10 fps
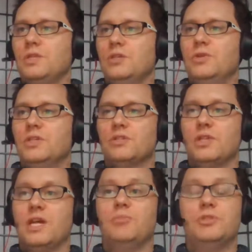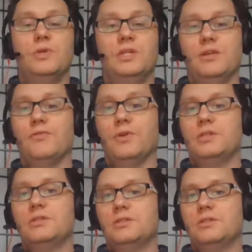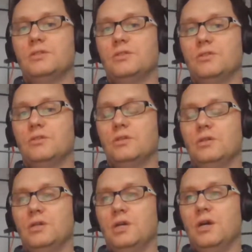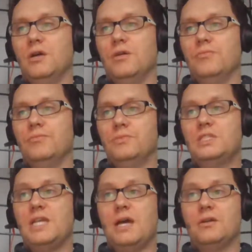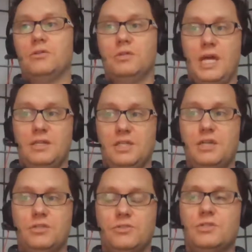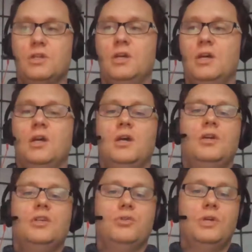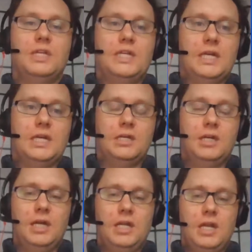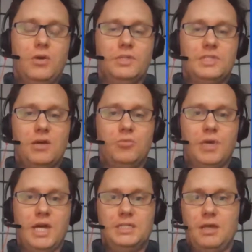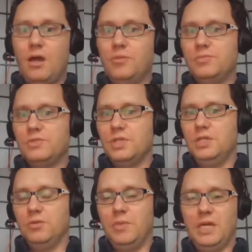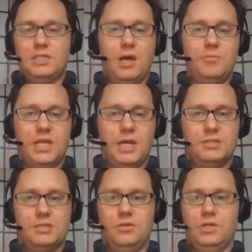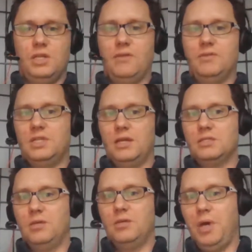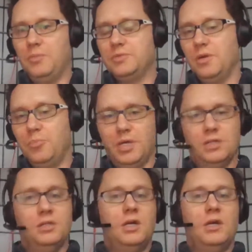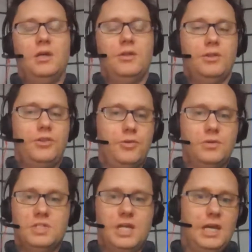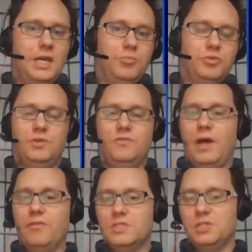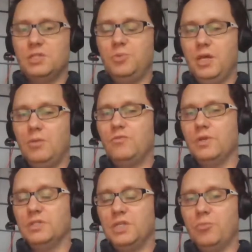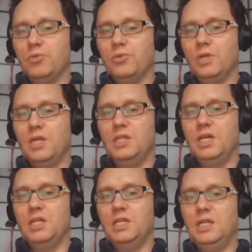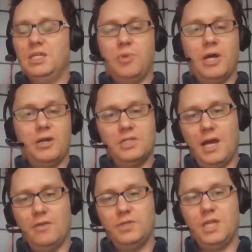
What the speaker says: You can select between different class sections. You can narrow it down by times. You can make a time test. You can have a test that pops up at Thursday between 5 and 6 p.m., for example, and then expires after